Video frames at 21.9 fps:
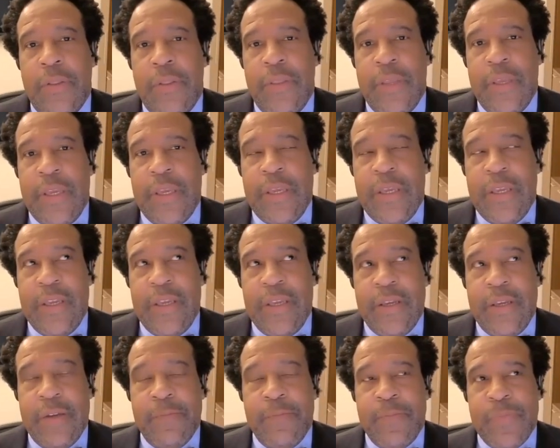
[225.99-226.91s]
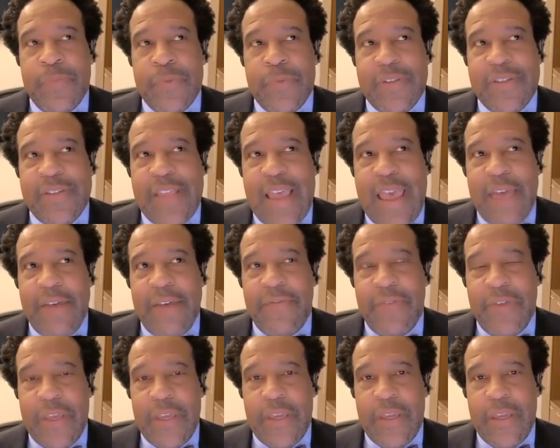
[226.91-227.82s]
the
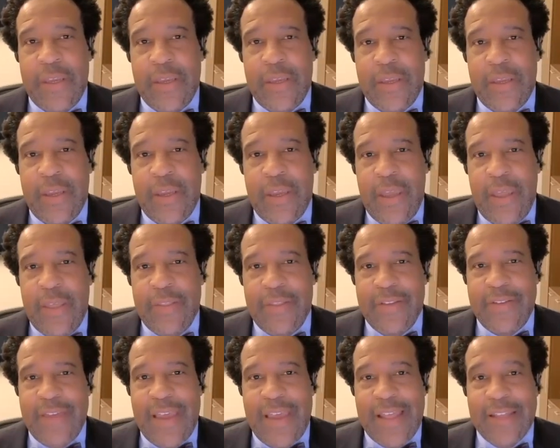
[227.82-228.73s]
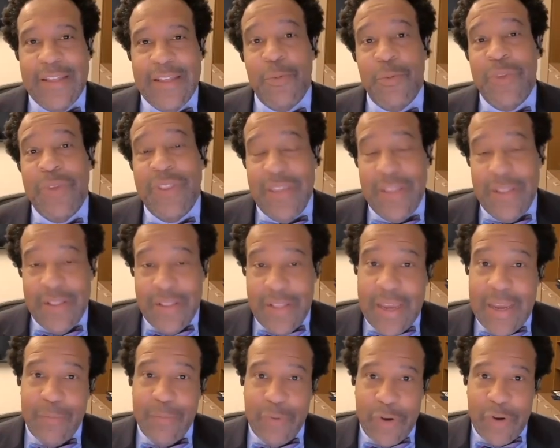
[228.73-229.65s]
staffing and the talent within
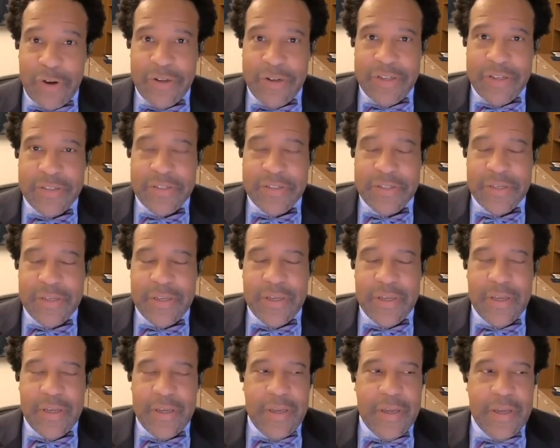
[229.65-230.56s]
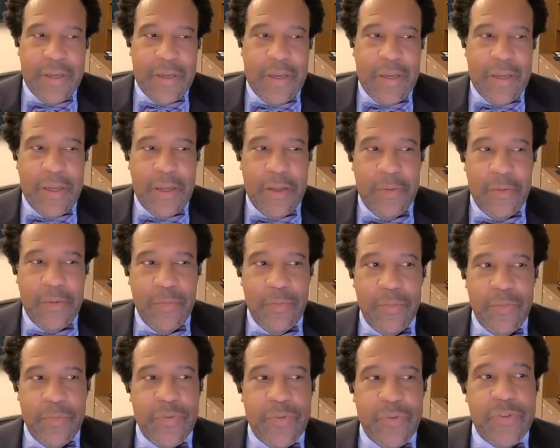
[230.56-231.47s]
libraries.
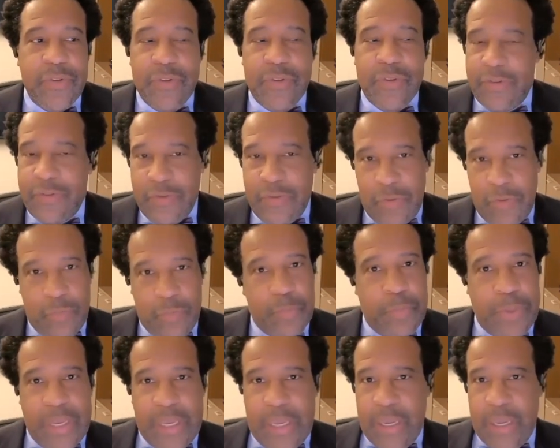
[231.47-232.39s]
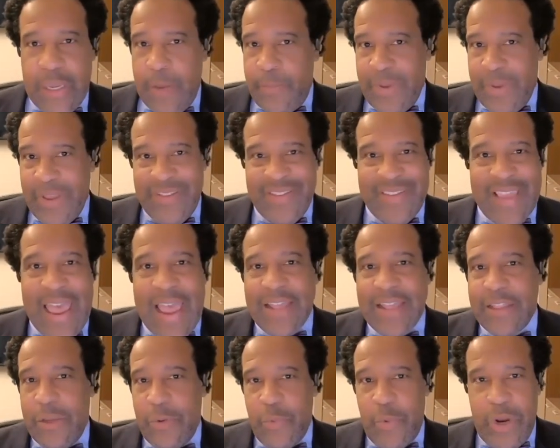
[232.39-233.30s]
Um, picking up
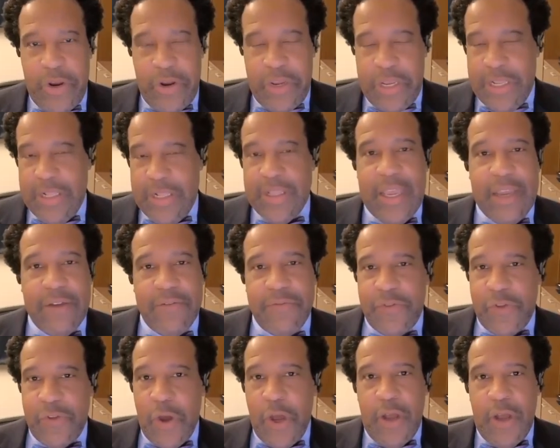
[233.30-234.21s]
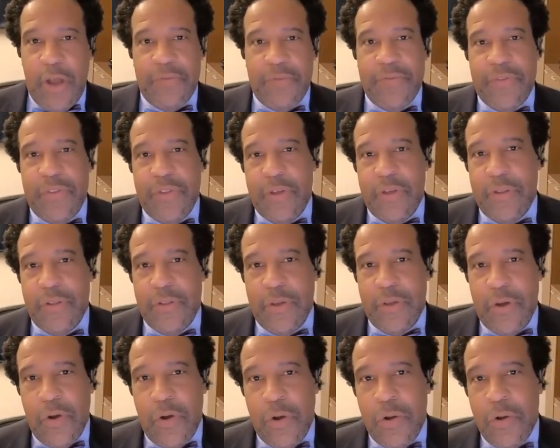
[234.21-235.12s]
exactly where he left off, the,
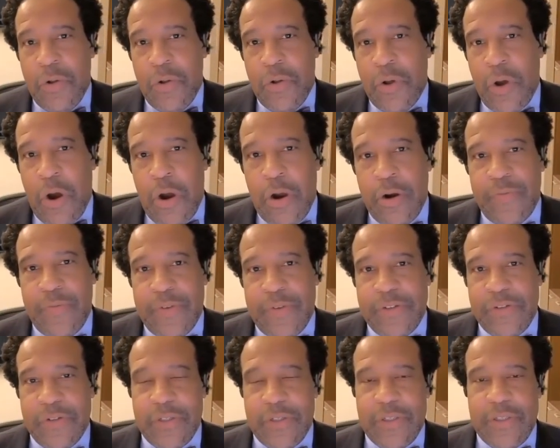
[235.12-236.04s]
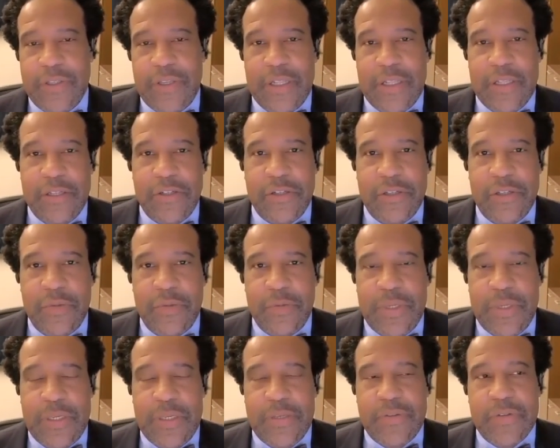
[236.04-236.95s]
the whole artificial intelligence
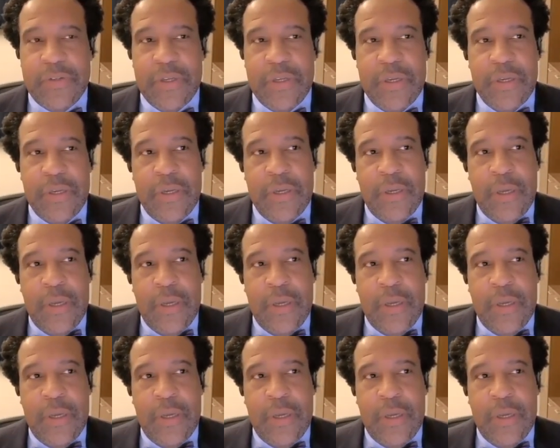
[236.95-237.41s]
piece